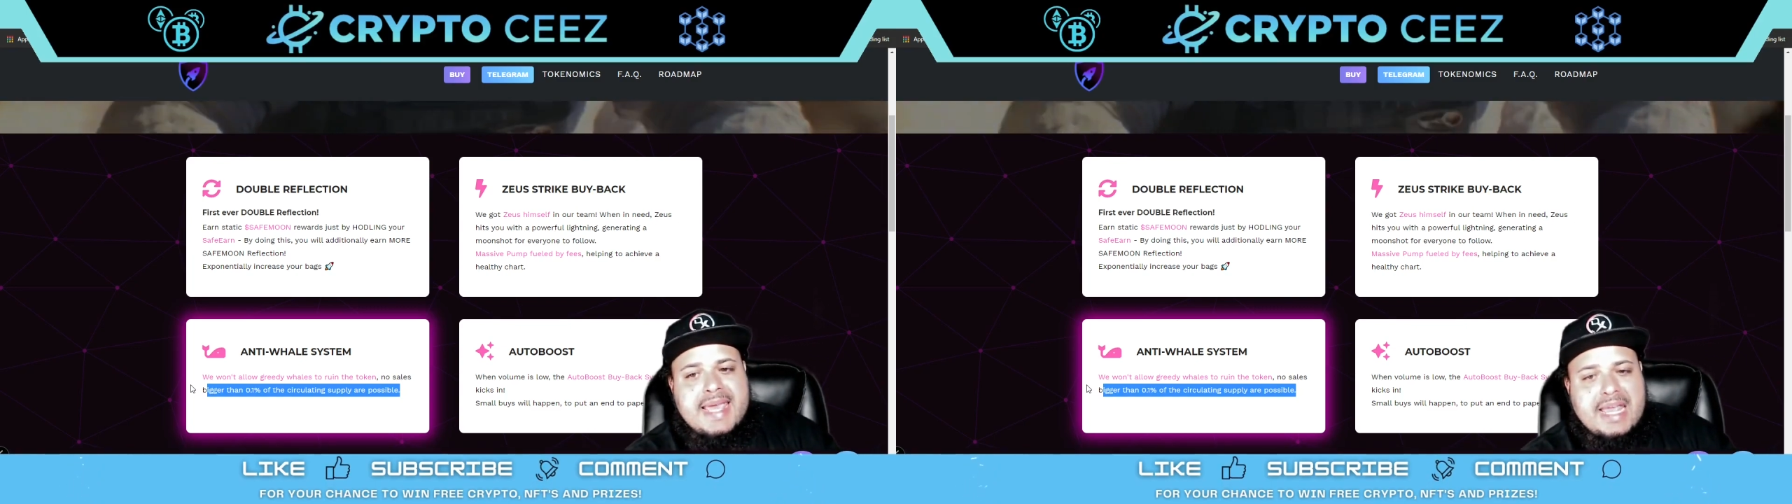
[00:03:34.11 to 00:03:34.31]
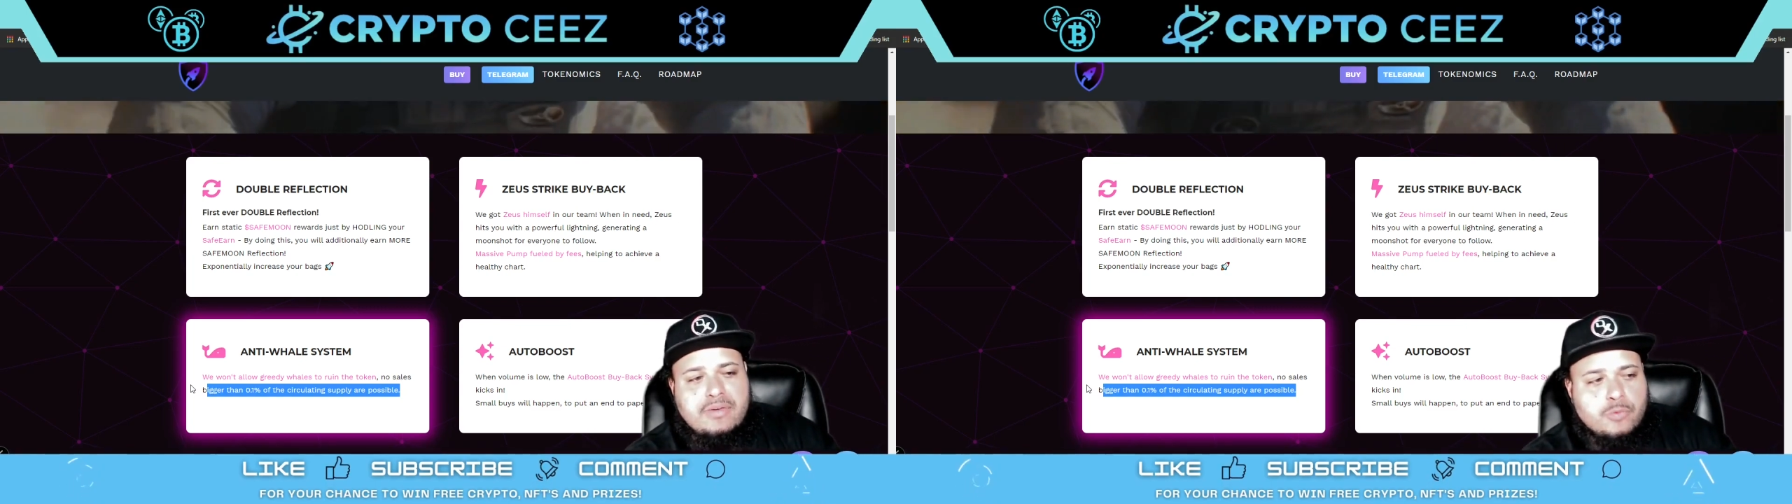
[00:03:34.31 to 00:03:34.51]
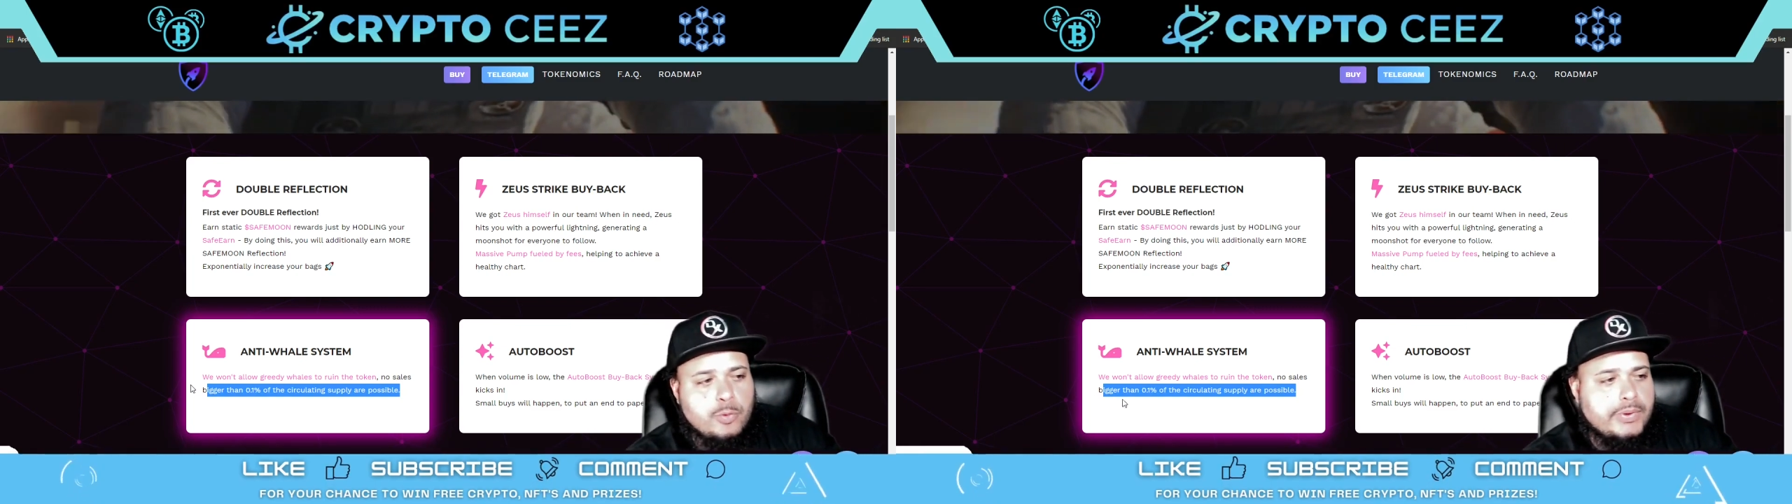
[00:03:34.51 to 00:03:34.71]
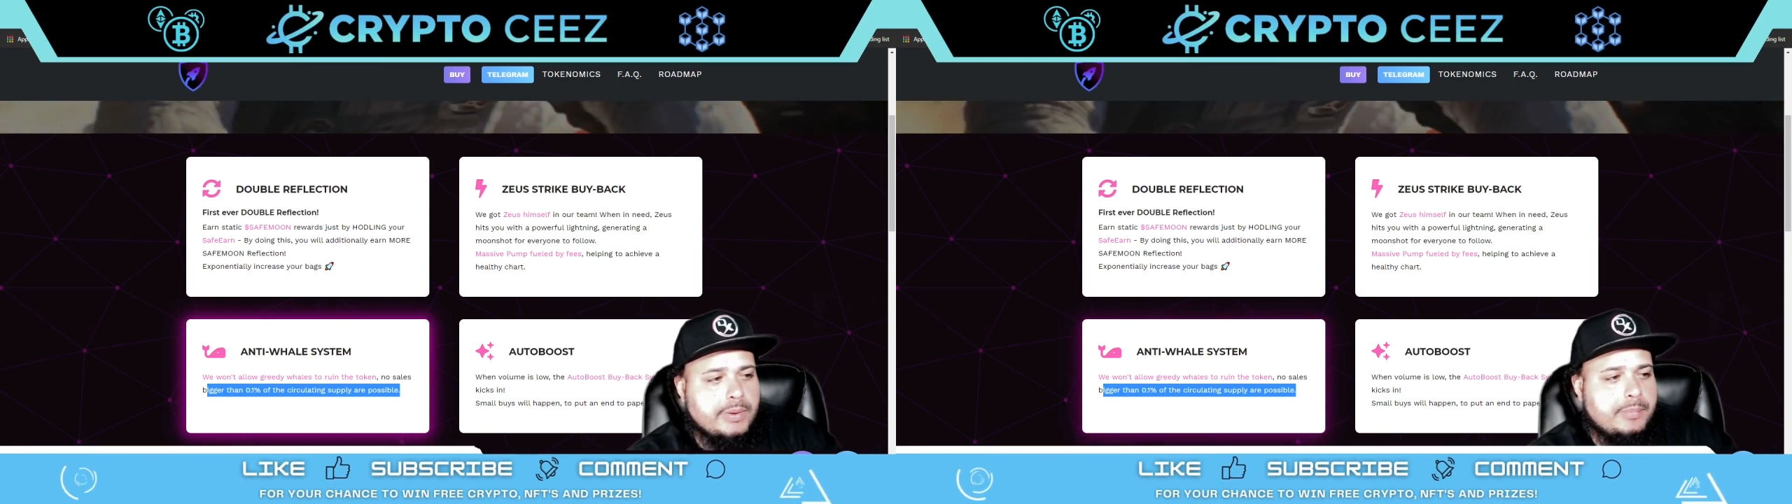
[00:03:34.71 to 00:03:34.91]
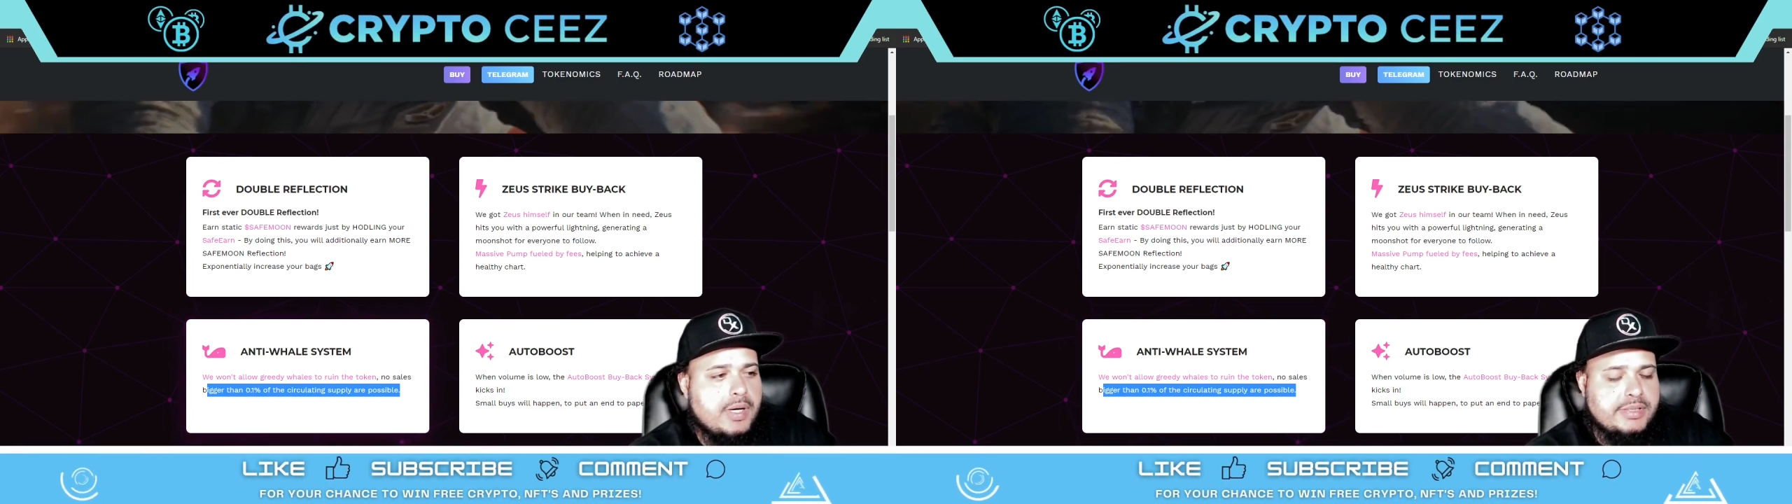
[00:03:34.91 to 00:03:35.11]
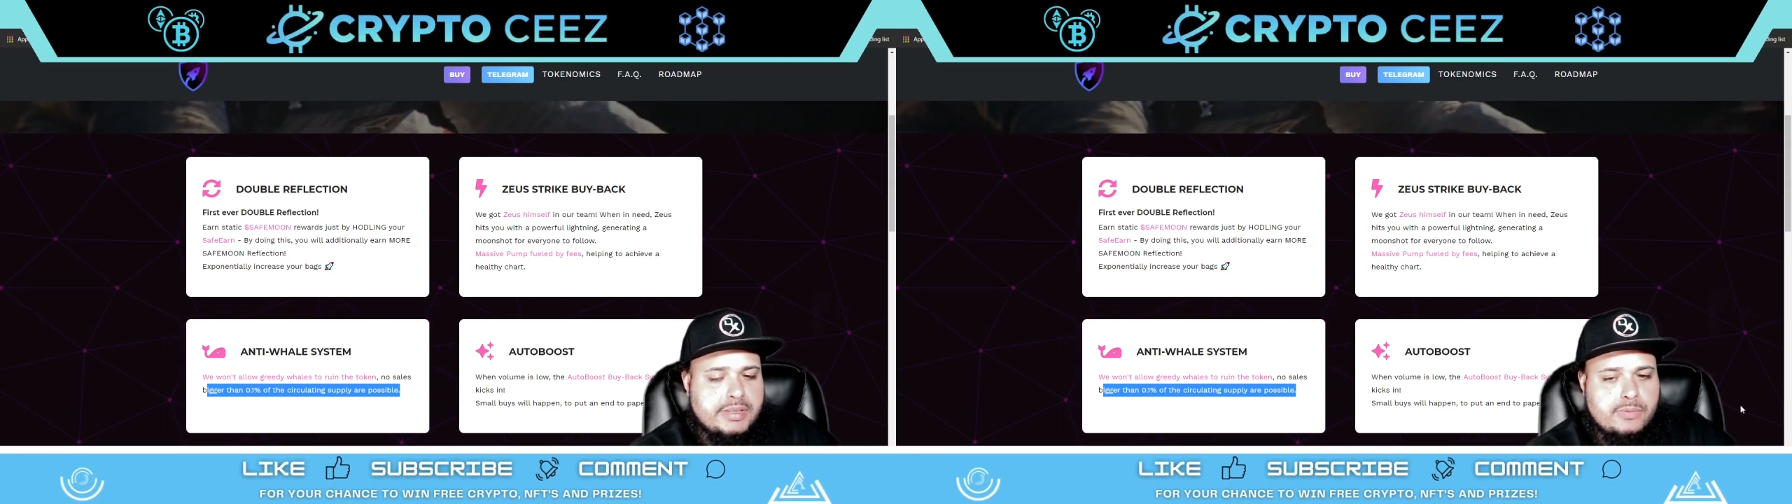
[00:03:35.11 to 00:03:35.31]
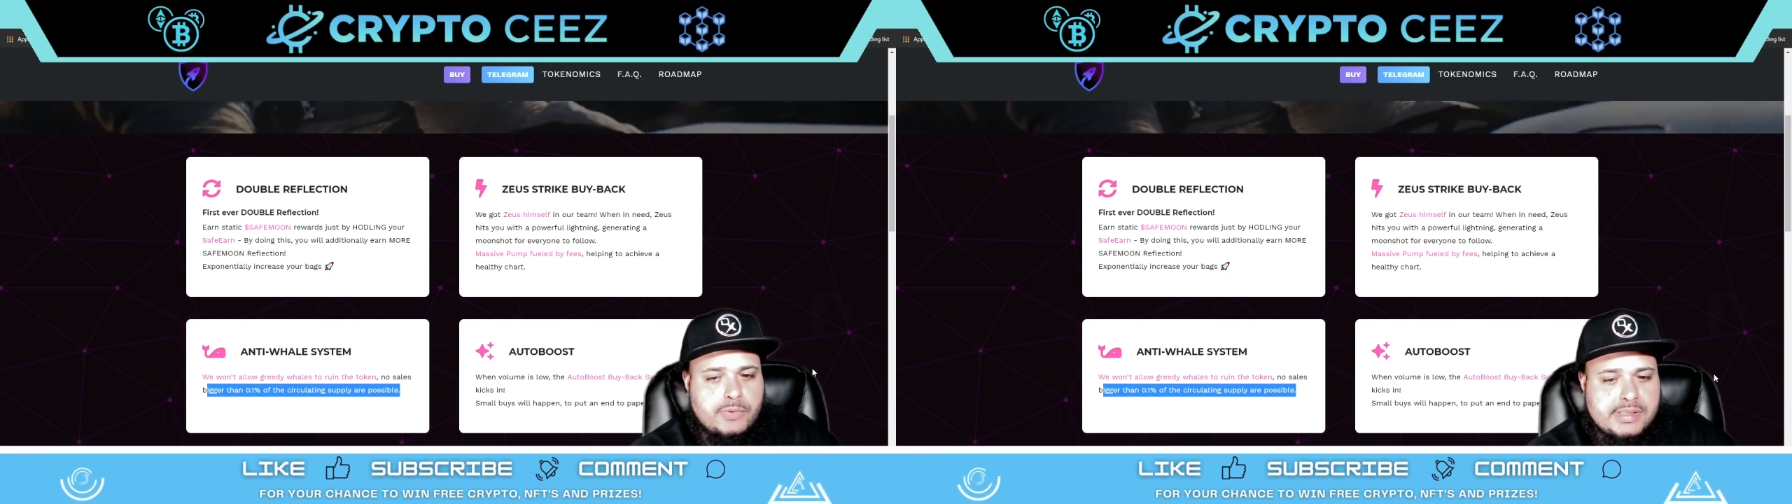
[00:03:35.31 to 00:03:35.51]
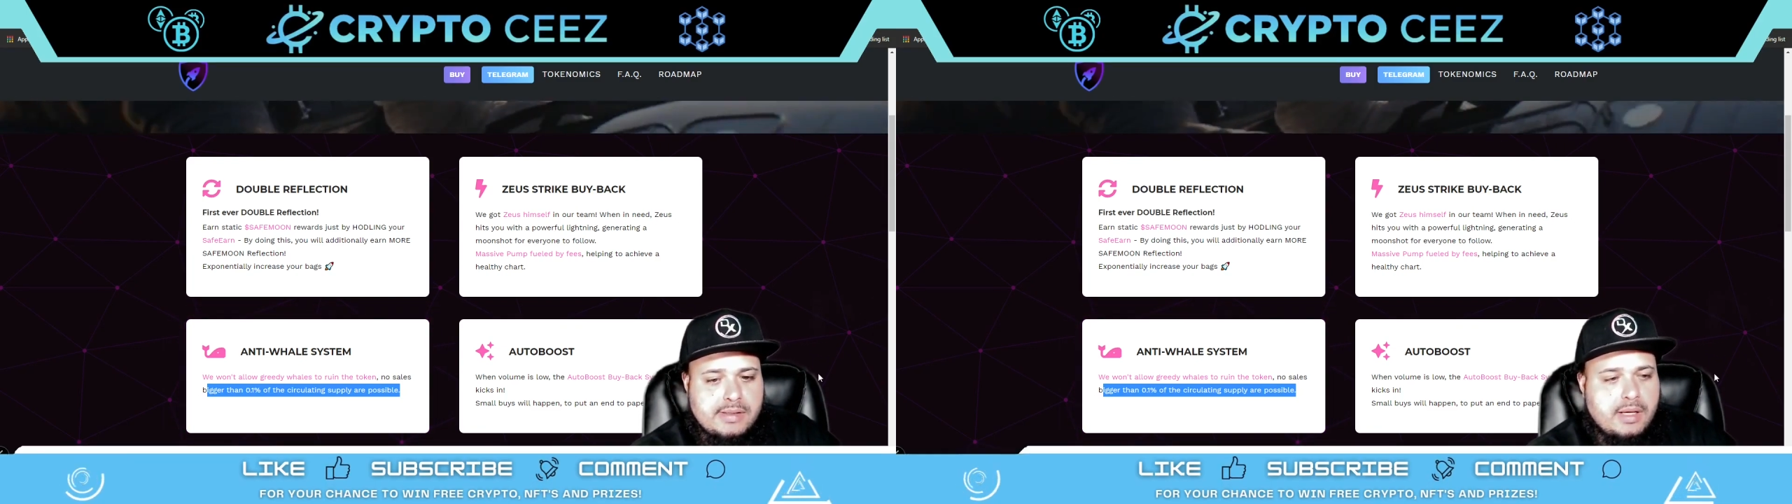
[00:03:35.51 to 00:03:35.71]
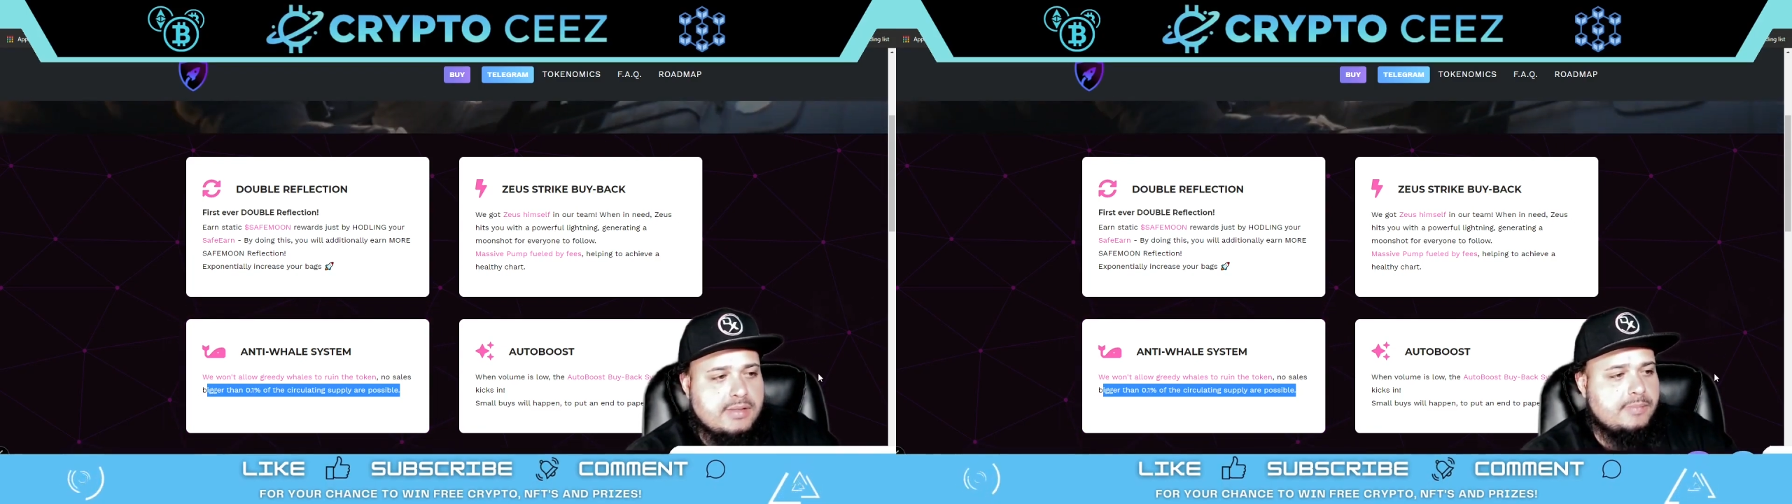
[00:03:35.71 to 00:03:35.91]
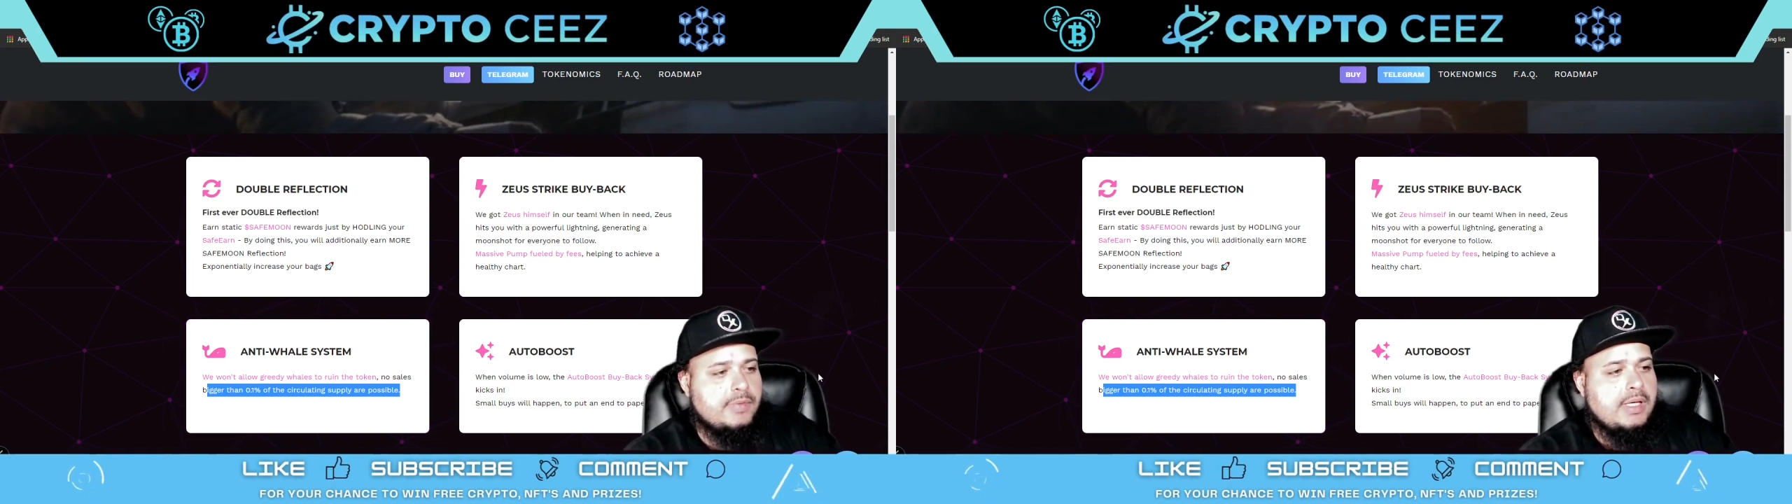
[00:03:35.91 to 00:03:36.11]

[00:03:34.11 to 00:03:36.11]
and ruin the project, which is awesome.